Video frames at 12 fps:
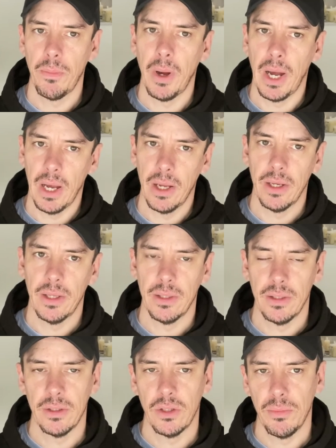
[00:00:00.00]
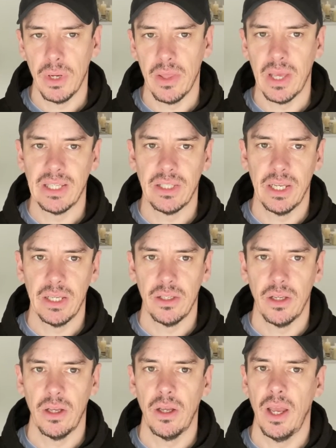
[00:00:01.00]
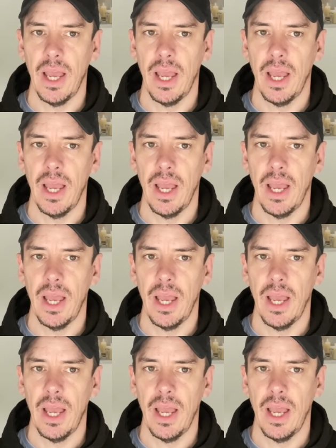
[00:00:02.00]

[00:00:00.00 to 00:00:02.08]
But to me, that says that